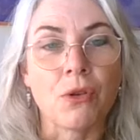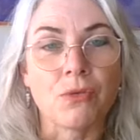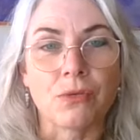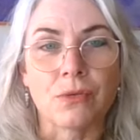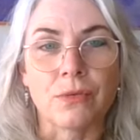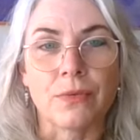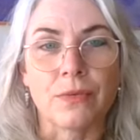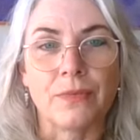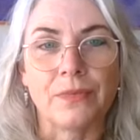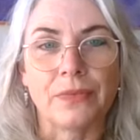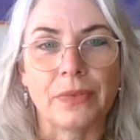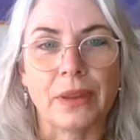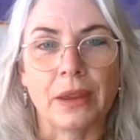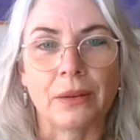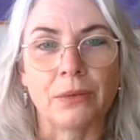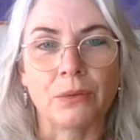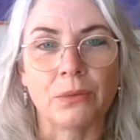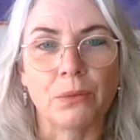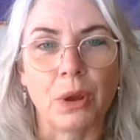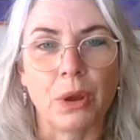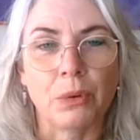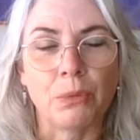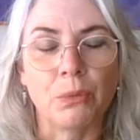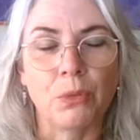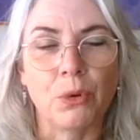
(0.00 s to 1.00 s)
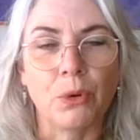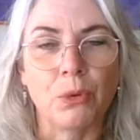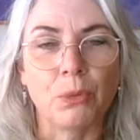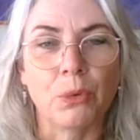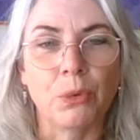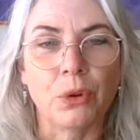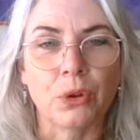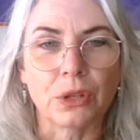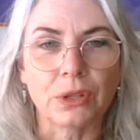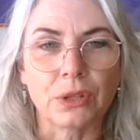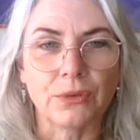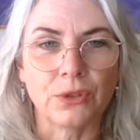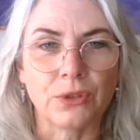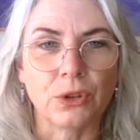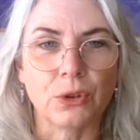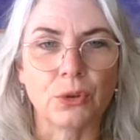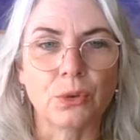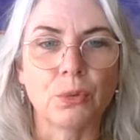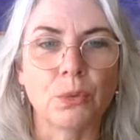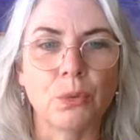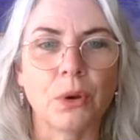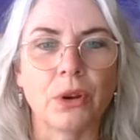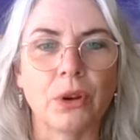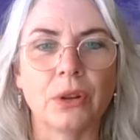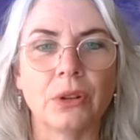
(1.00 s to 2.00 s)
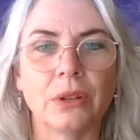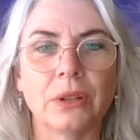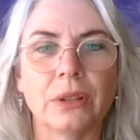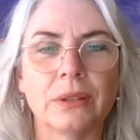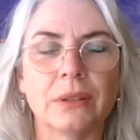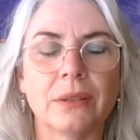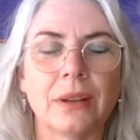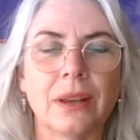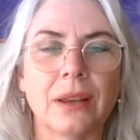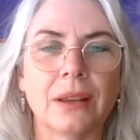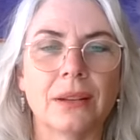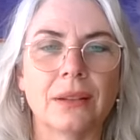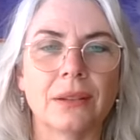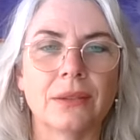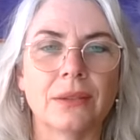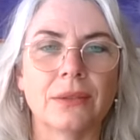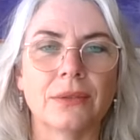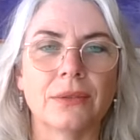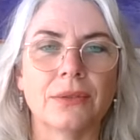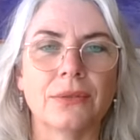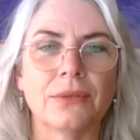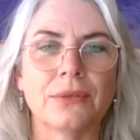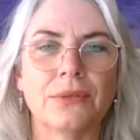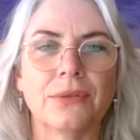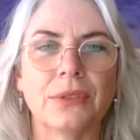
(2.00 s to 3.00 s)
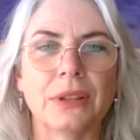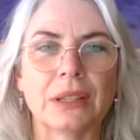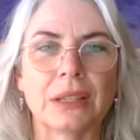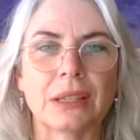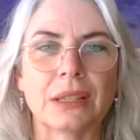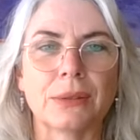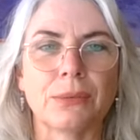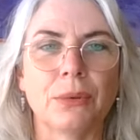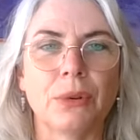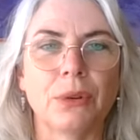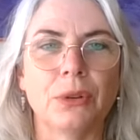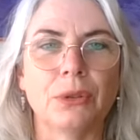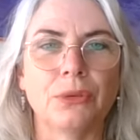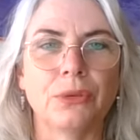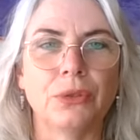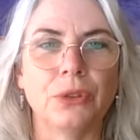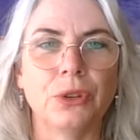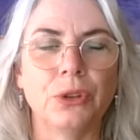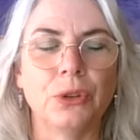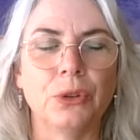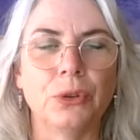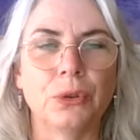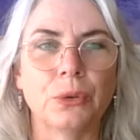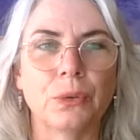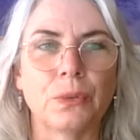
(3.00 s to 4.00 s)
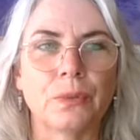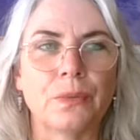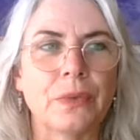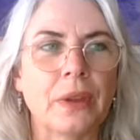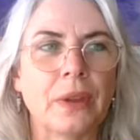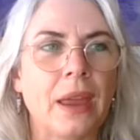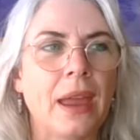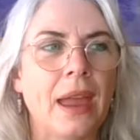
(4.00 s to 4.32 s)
own, and what works for you well and fits well for you.